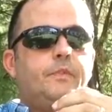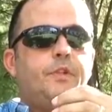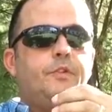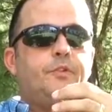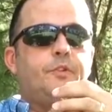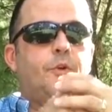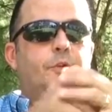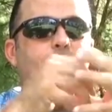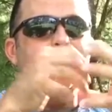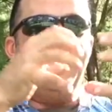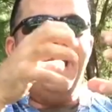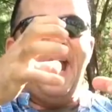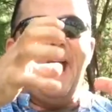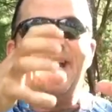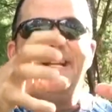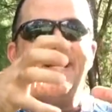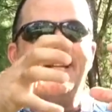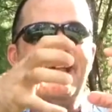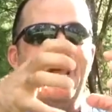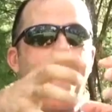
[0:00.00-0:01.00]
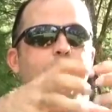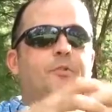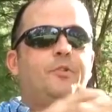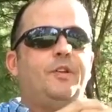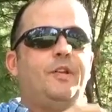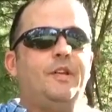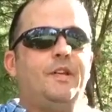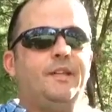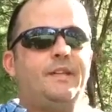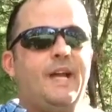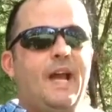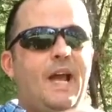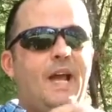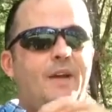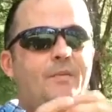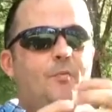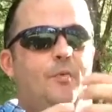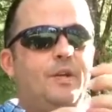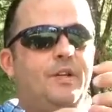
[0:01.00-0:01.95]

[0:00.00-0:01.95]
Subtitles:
So 99% of the time,